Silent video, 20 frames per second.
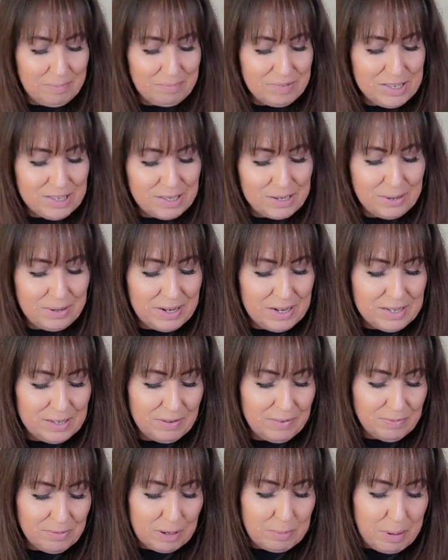So it is
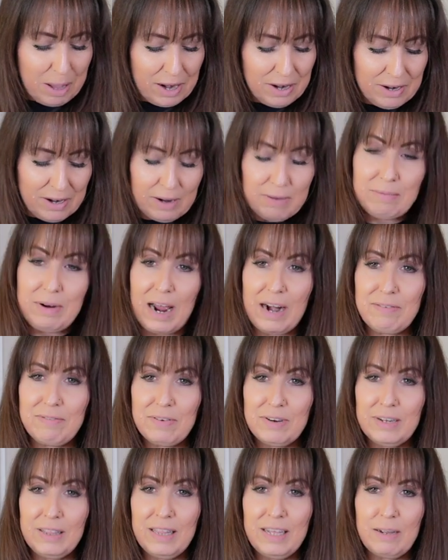a free pattern on
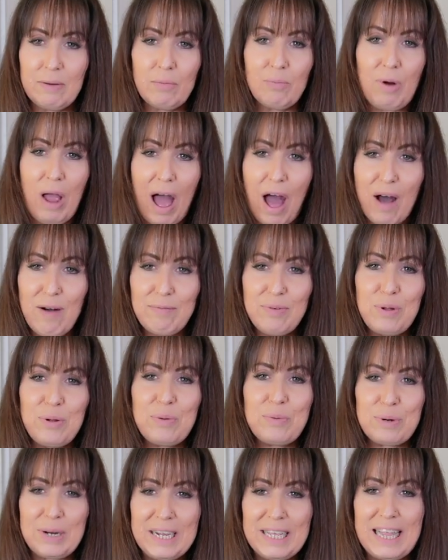
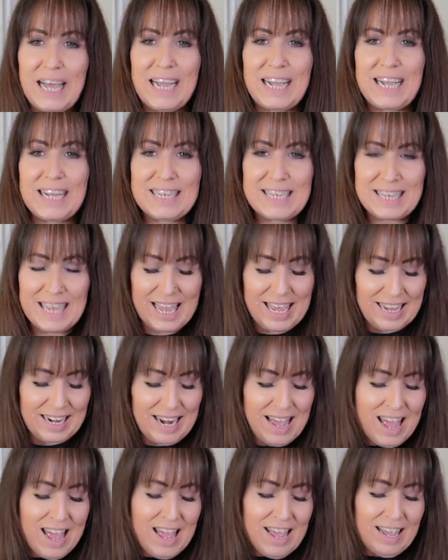Ravelry, like I
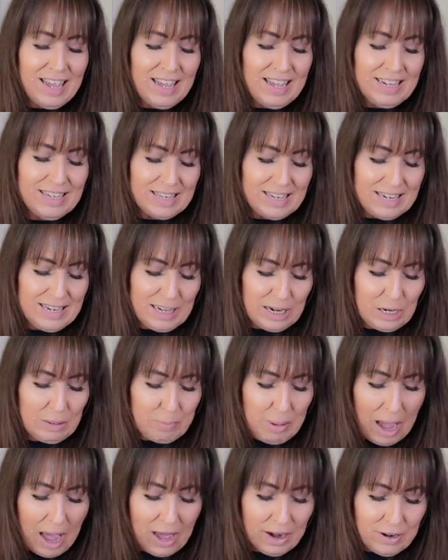said. It's a knitted
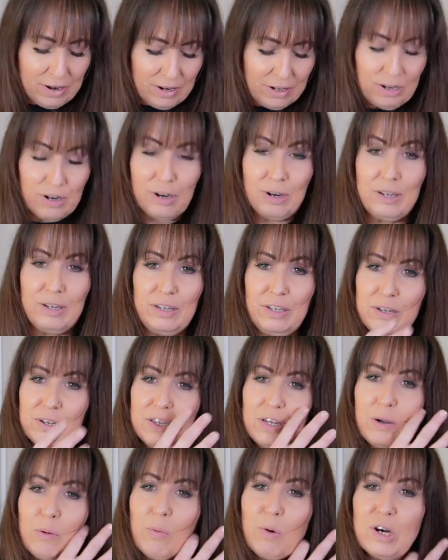pattern. You're
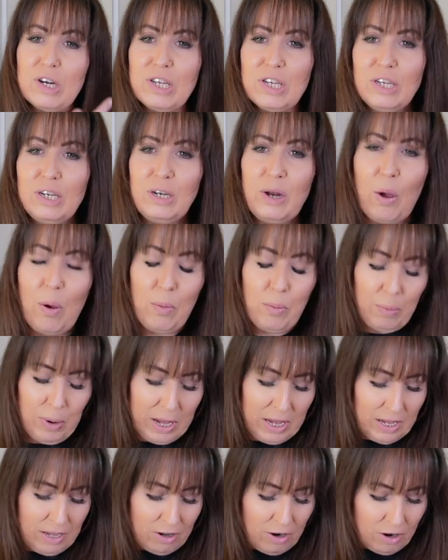using worsted
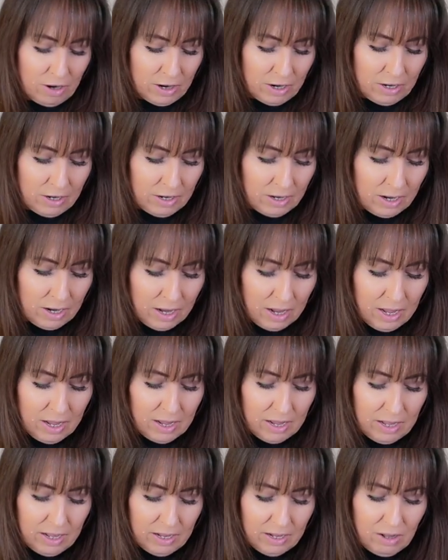weight yarn.
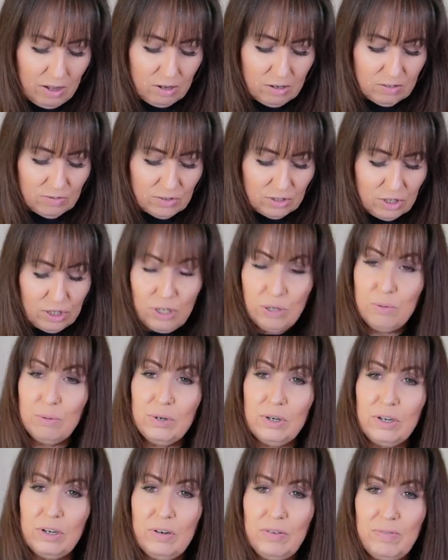It calls for
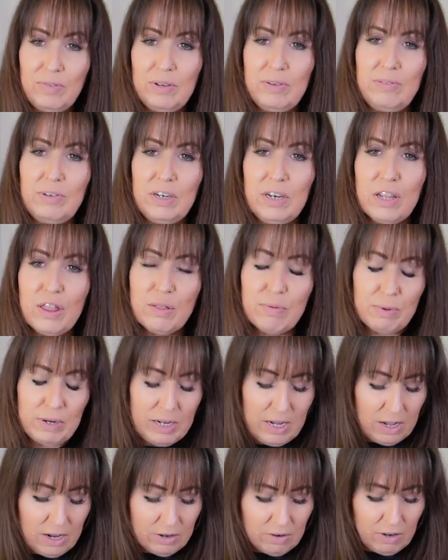250 to
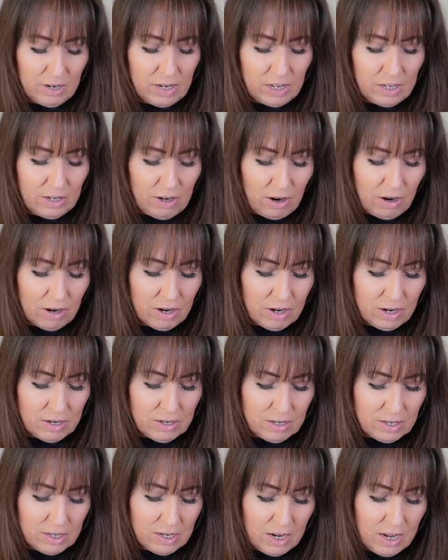300
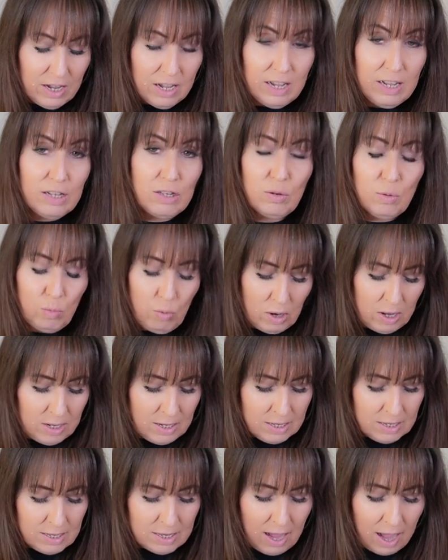yards. It's
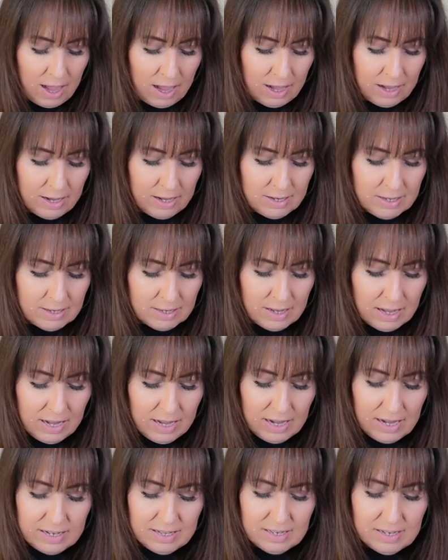one size.
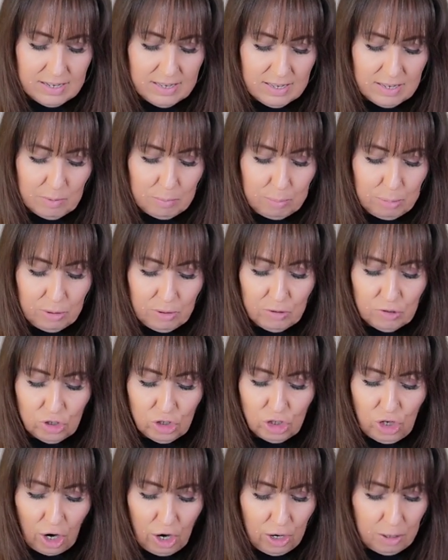It's a simple
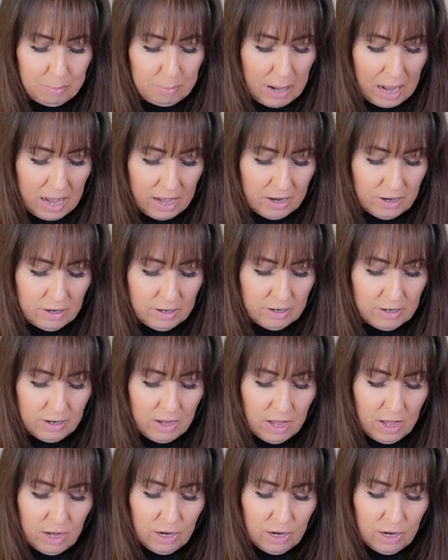chart pattern.